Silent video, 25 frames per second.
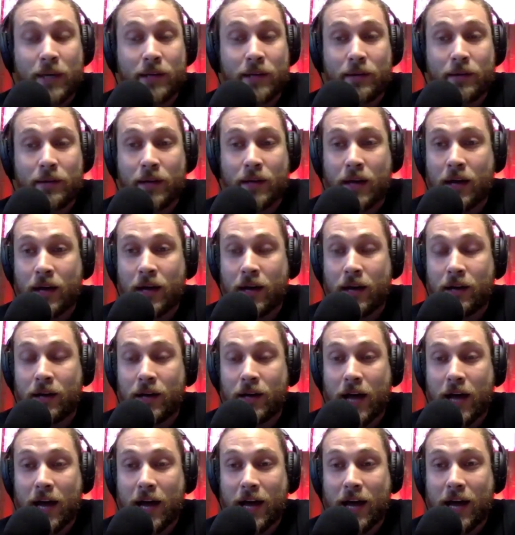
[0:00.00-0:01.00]

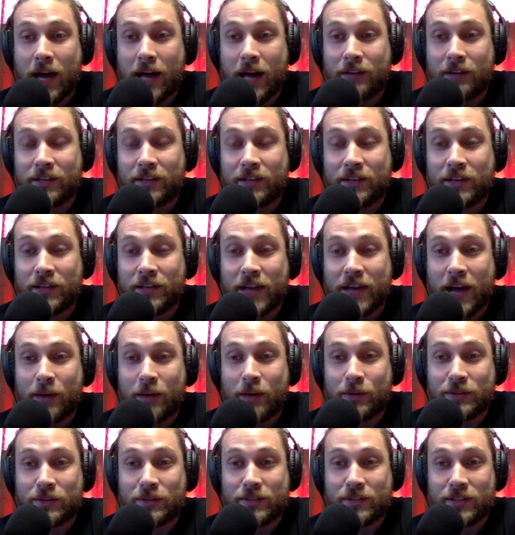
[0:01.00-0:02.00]
I'll tell you, I
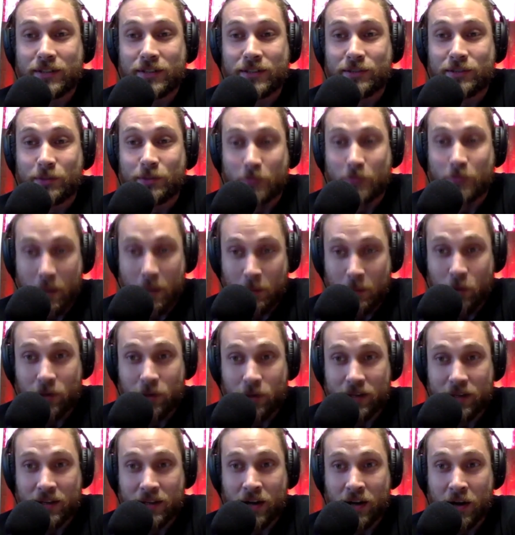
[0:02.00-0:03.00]
was just with my morning
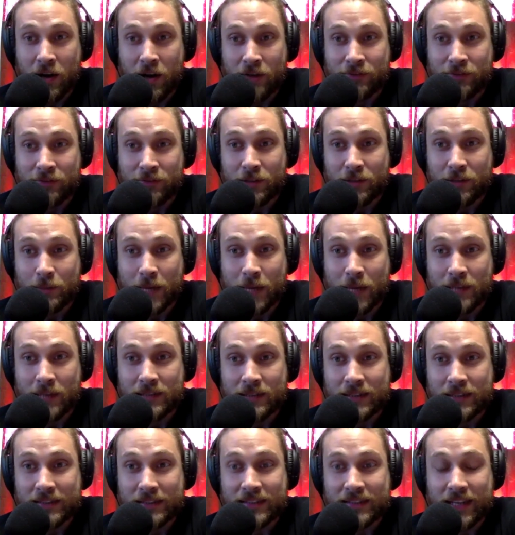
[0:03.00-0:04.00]
coffee about
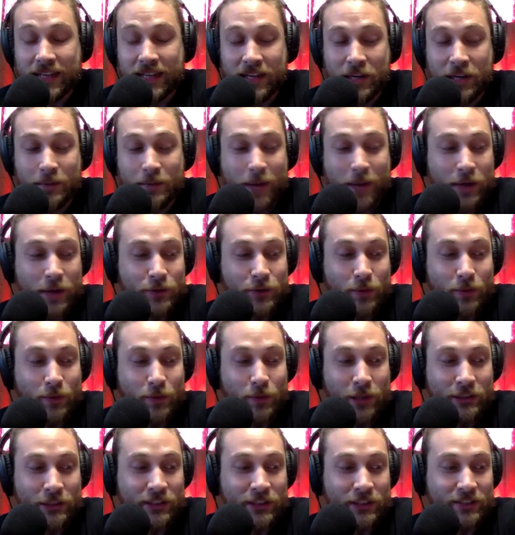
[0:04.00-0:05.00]
6 a.m. I was
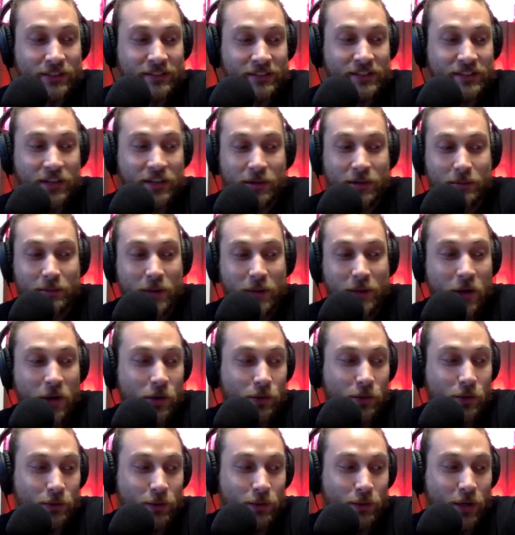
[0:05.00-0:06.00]
watching some
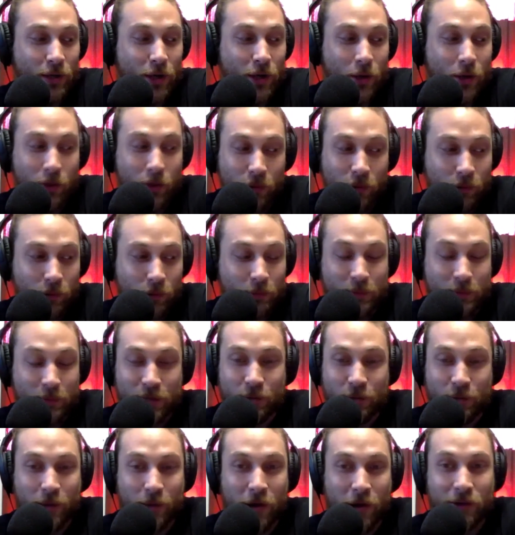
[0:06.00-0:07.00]
old Bill
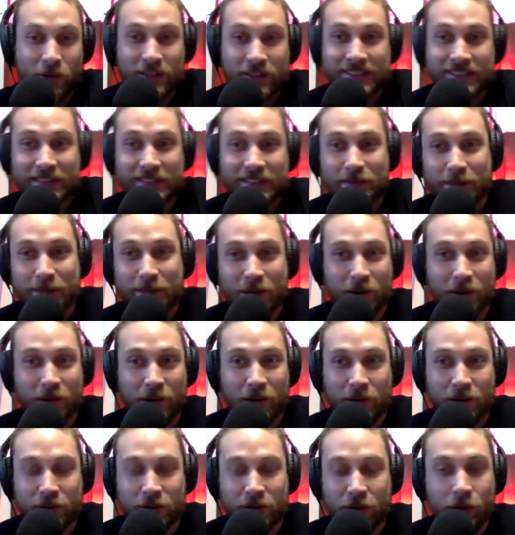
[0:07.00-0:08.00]
Wallace seminar
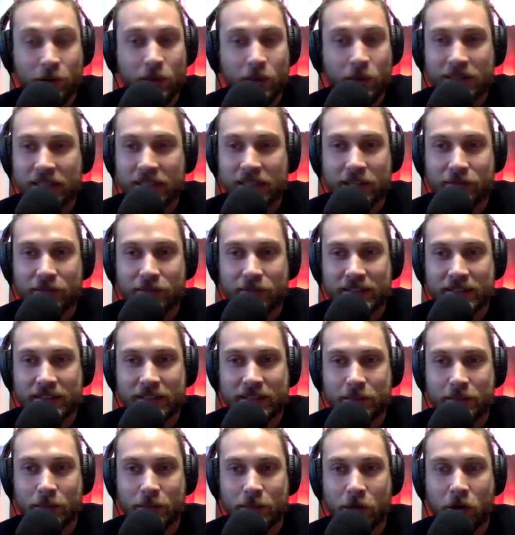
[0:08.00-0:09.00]
on. It wasn't even a
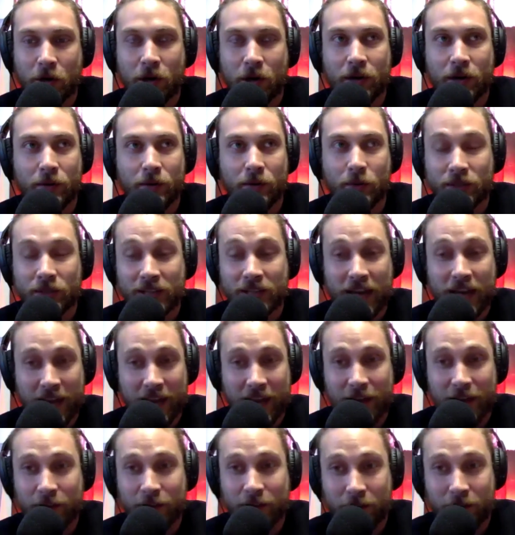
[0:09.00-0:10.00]
seminar, which
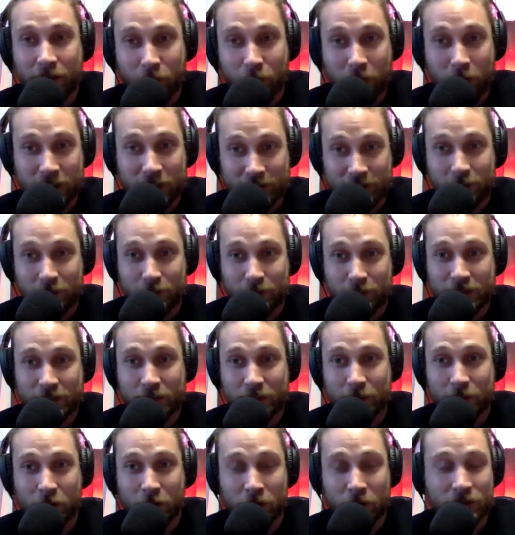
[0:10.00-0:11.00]
I've watched some
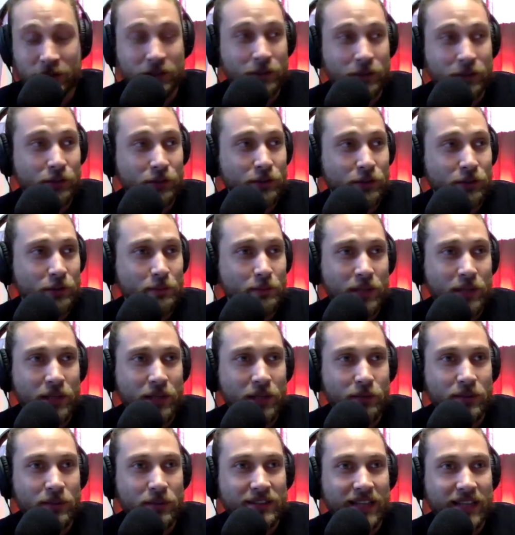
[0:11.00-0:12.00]
seminars on YouTube, but it
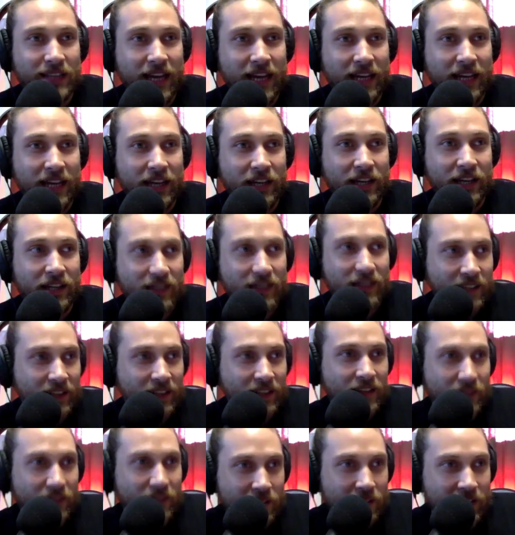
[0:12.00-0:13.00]
was like a
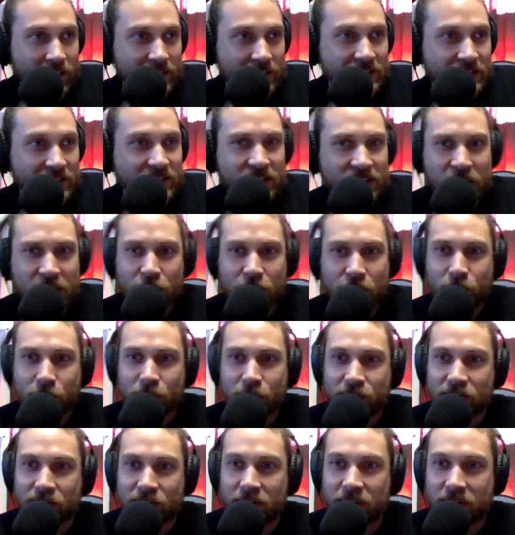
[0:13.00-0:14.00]

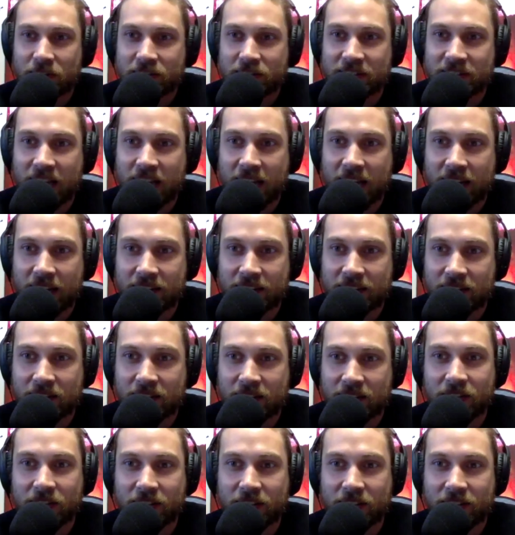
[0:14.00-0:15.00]
secrets of the
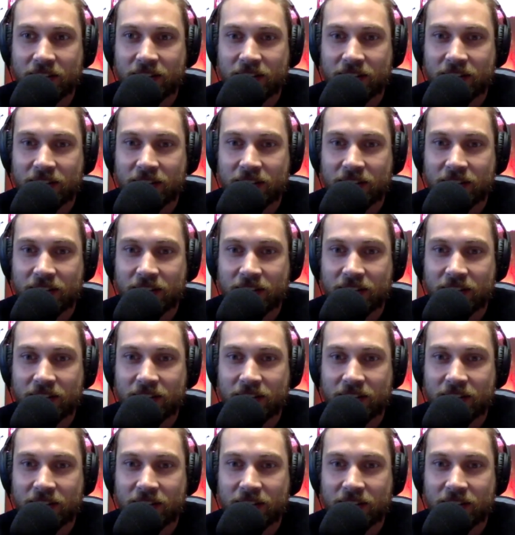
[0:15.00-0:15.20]
sidekick